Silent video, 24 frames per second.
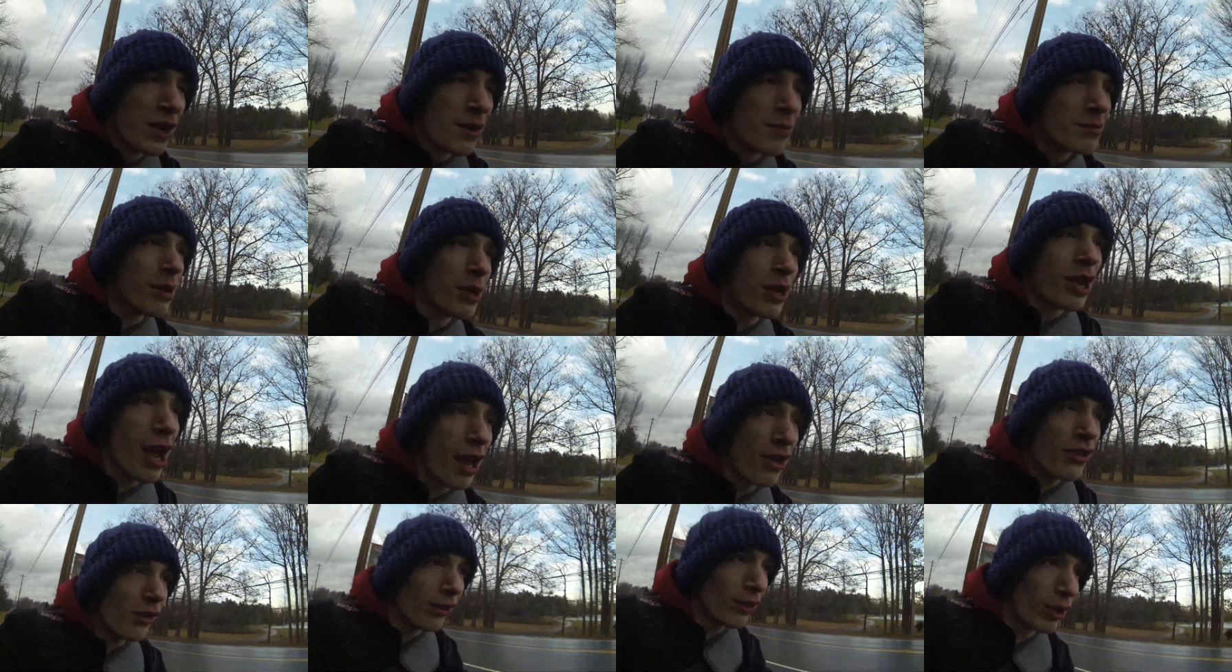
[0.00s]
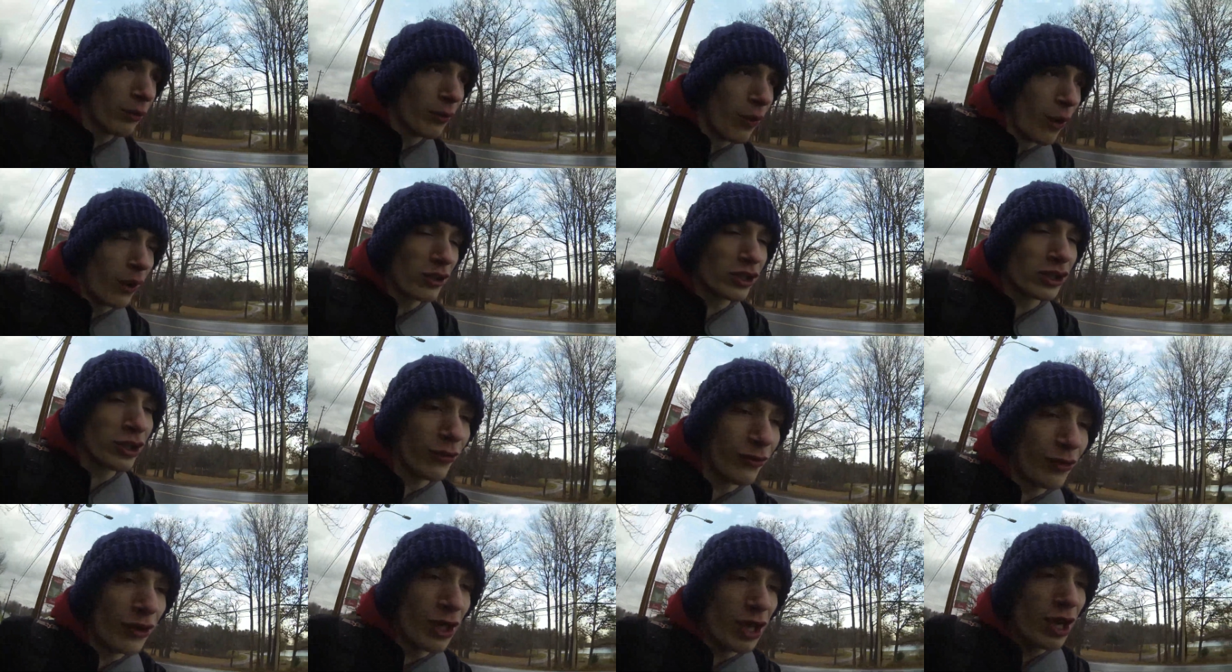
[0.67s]
But yeah, you can watch
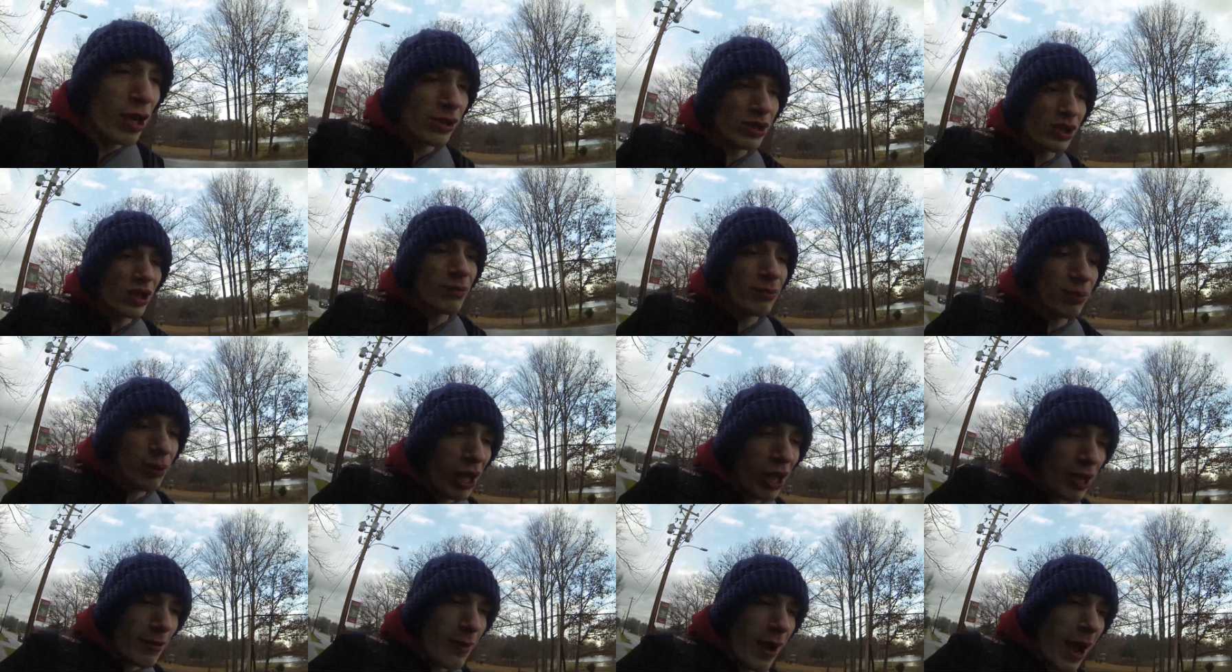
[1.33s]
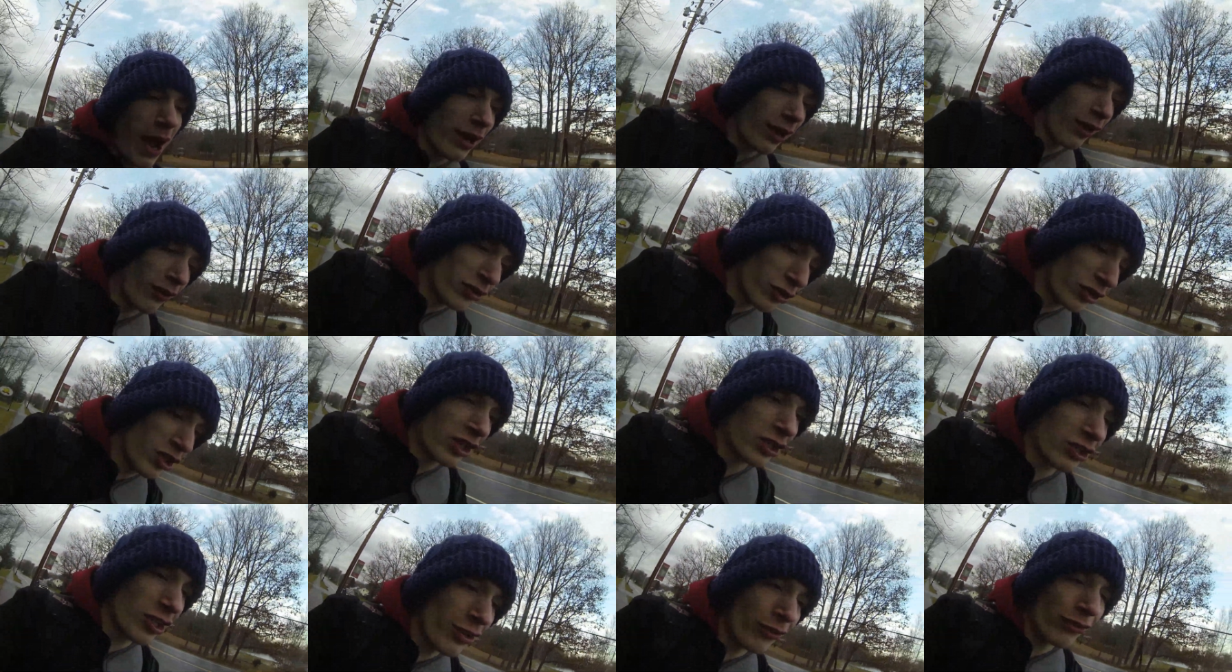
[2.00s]
the videos in playback of
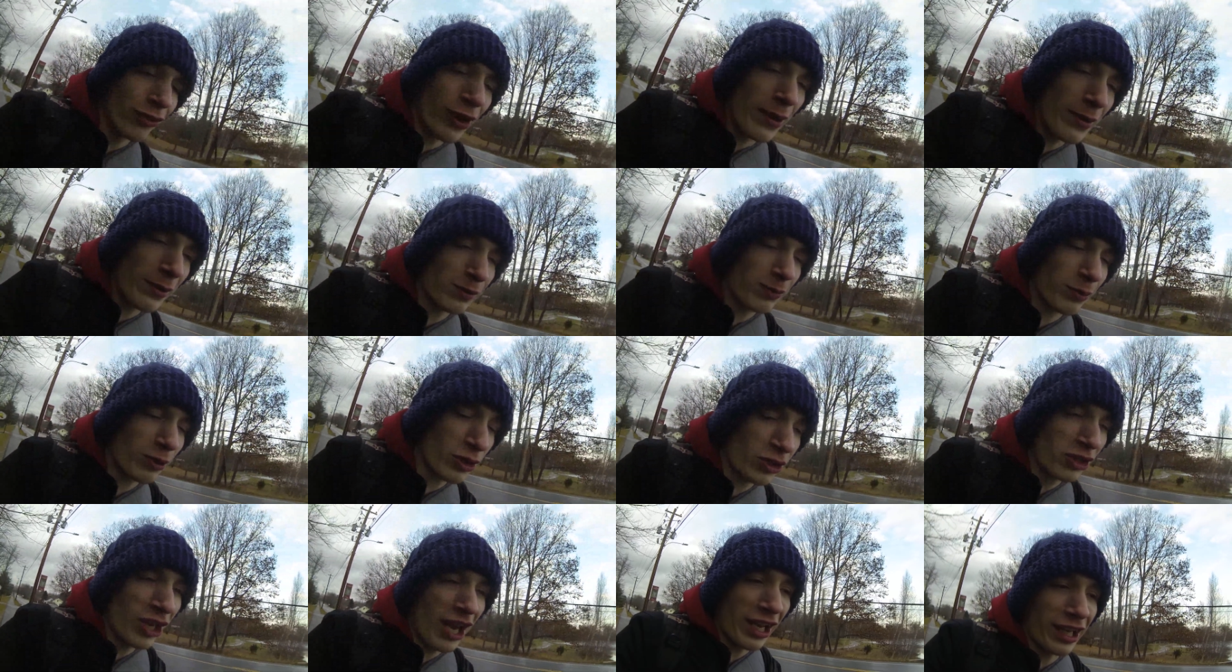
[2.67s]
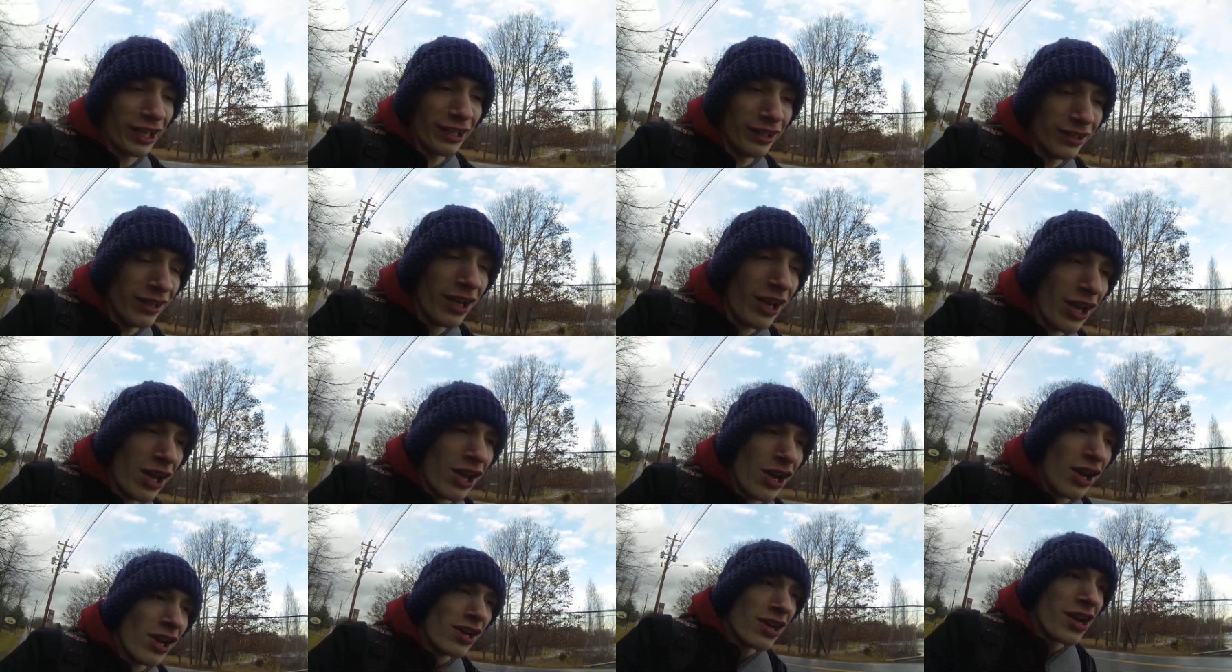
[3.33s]
60 frames per second
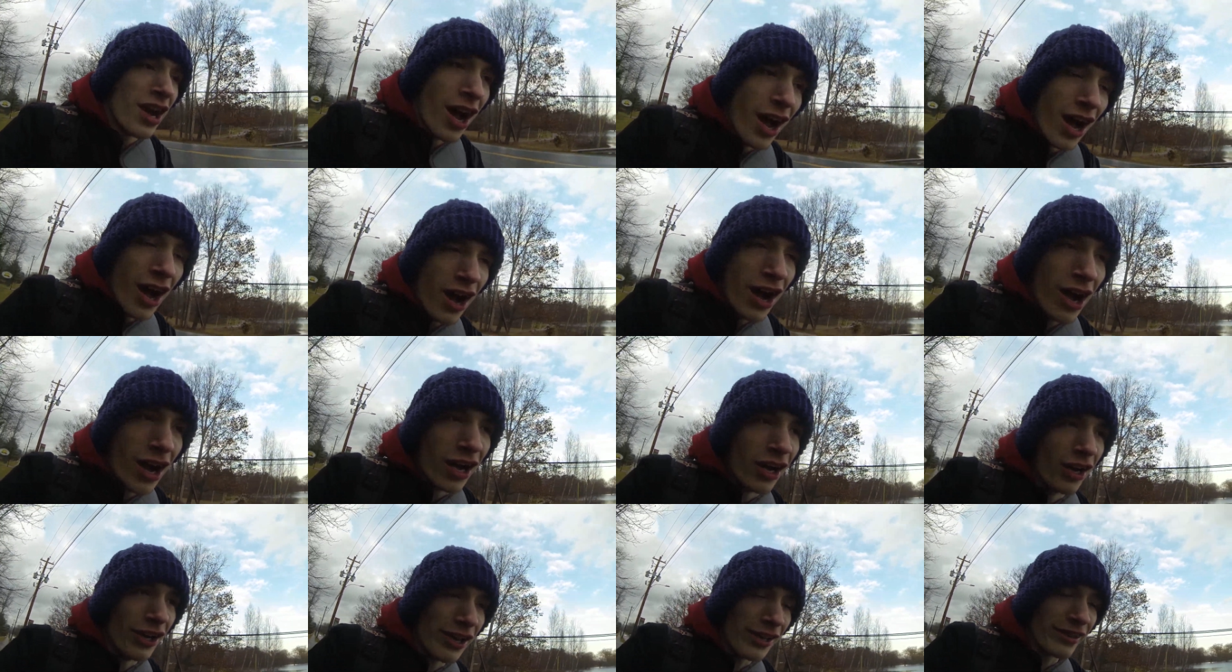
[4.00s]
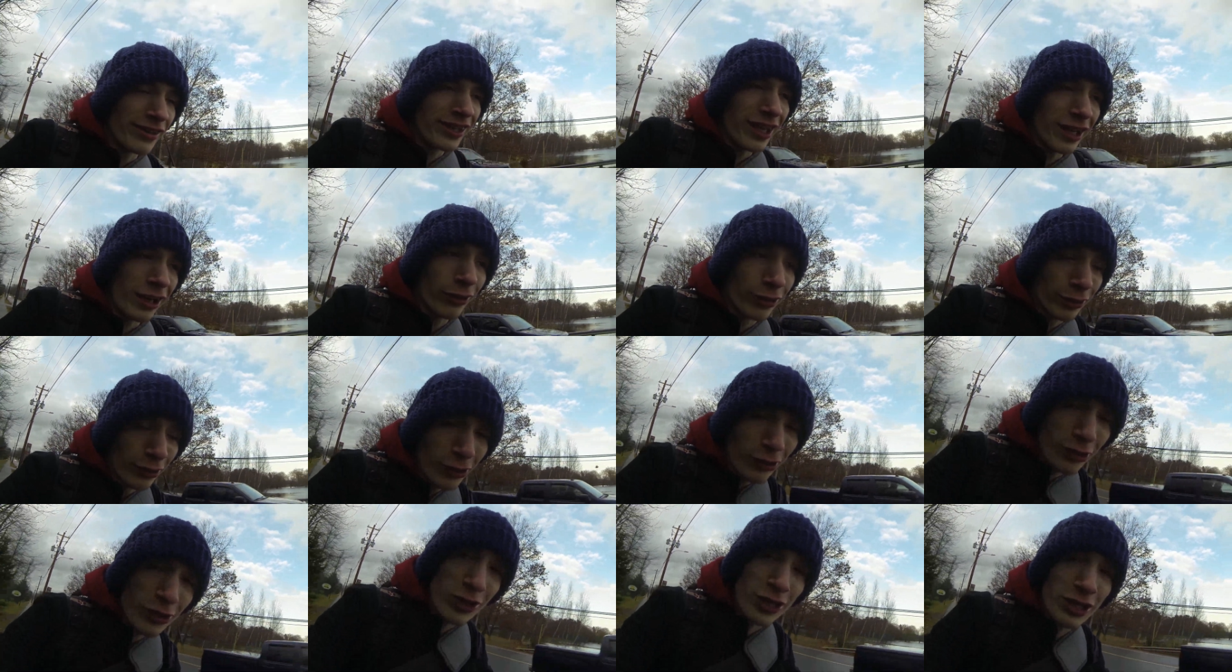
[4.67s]
instead of
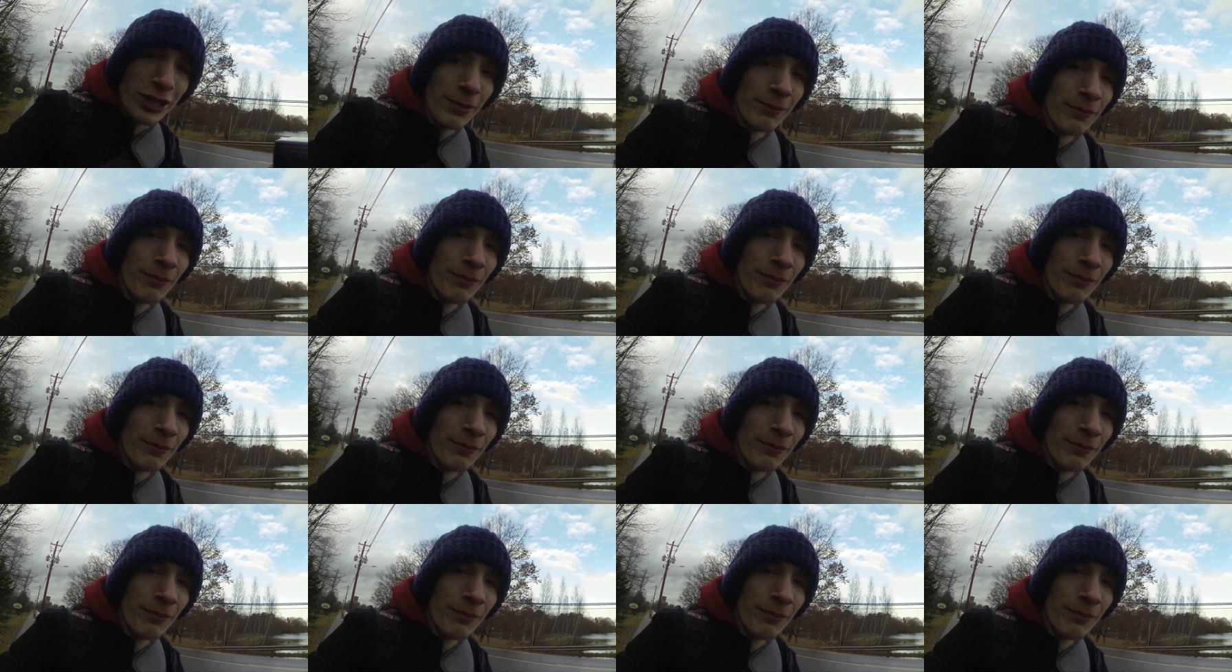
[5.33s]
30.